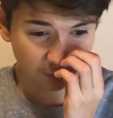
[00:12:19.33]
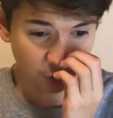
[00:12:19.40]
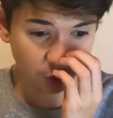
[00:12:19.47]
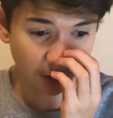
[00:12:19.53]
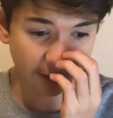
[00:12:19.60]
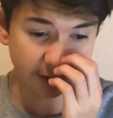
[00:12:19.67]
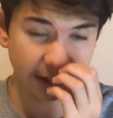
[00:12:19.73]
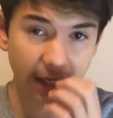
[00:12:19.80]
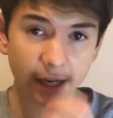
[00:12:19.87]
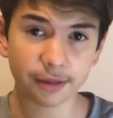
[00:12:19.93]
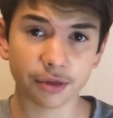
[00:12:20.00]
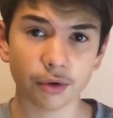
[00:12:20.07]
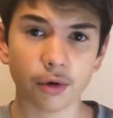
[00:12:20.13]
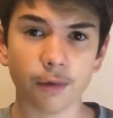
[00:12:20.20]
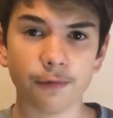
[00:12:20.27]
Tried to
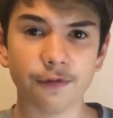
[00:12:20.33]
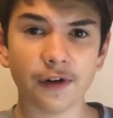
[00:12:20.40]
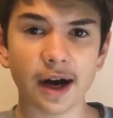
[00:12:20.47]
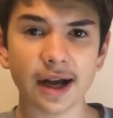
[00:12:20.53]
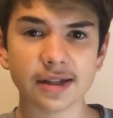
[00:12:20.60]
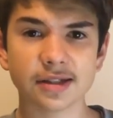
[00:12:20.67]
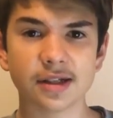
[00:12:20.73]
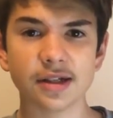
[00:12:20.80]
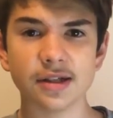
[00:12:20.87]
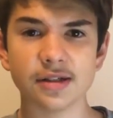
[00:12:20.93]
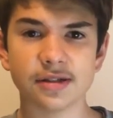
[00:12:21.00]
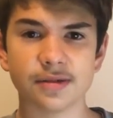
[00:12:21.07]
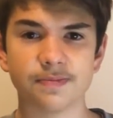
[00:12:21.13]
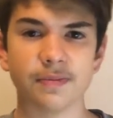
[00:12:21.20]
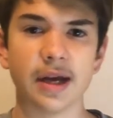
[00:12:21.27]
get through them fast
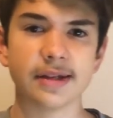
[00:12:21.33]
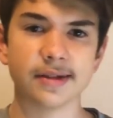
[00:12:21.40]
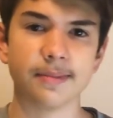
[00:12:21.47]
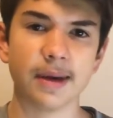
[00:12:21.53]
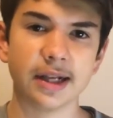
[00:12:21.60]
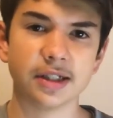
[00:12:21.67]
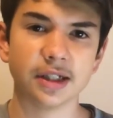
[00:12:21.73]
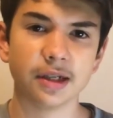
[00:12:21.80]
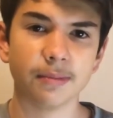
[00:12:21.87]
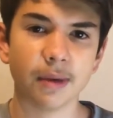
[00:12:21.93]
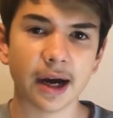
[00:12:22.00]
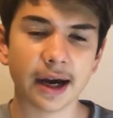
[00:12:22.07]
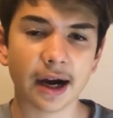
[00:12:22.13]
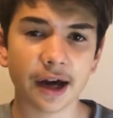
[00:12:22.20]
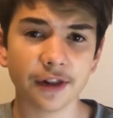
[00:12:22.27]
because, as I mentioned in
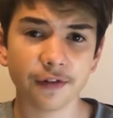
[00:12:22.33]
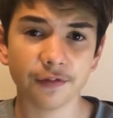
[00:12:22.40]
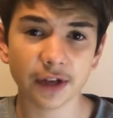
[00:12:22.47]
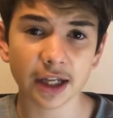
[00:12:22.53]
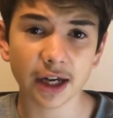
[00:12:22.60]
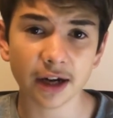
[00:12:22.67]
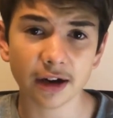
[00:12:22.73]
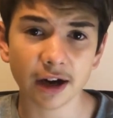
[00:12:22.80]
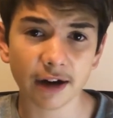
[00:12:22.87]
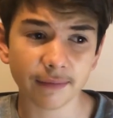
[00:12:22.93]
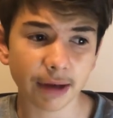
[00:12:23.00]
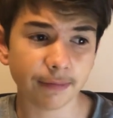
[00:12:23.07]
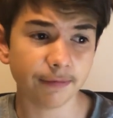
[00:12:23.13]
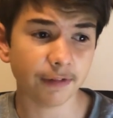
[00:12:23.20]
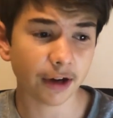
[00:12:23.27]
my other video, I've
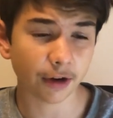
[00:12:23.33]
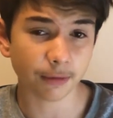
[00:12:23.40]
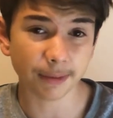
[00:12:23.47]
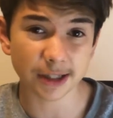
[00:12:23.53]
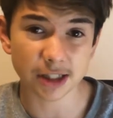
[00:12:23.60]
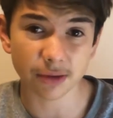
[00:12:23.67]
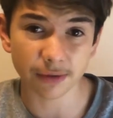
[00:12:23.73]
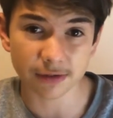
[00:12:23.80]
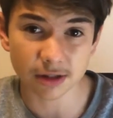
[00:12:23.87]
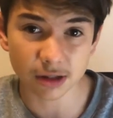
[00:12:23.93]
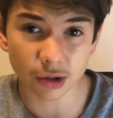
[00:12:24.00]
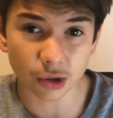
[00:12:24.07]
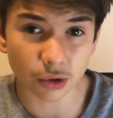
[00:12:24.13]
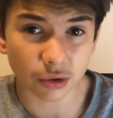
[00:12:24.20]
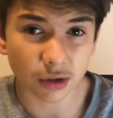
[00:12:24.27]
been very busy with
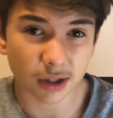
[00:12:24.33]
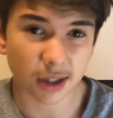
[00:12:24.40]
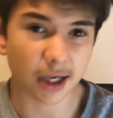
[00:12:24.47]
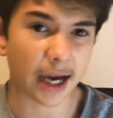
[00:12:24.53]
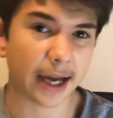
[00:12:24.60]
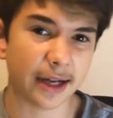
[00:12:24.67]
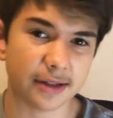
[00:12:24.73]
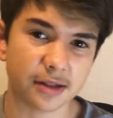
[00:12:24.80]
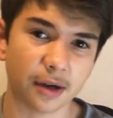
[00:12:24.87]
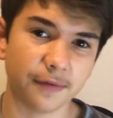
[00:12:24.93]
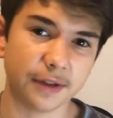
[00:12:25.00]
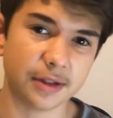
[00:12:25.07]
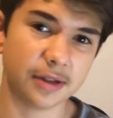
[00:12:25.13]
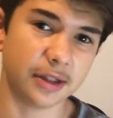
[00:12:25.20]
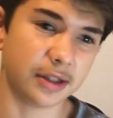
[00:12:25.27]
school and it's
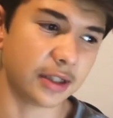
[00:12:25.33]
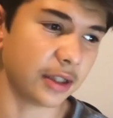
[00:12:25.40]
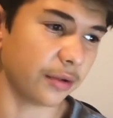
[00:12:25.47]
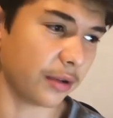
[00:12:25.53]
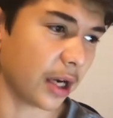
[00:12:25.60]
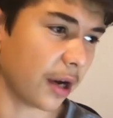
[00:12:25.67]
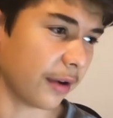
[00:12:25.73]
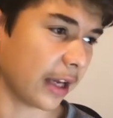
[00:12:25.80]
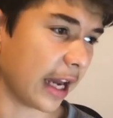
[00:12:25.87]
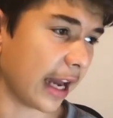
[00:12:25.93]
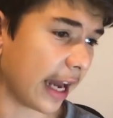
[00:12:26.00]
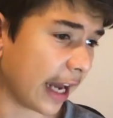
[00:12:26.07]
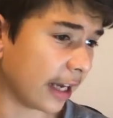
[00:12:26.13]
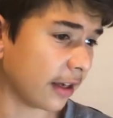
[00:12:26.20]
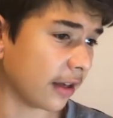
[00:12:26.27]
obviously still going
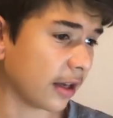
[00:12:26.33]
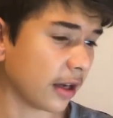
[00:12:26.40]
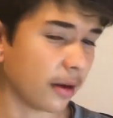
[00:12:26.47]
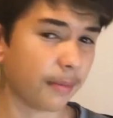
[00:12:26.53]
ahead.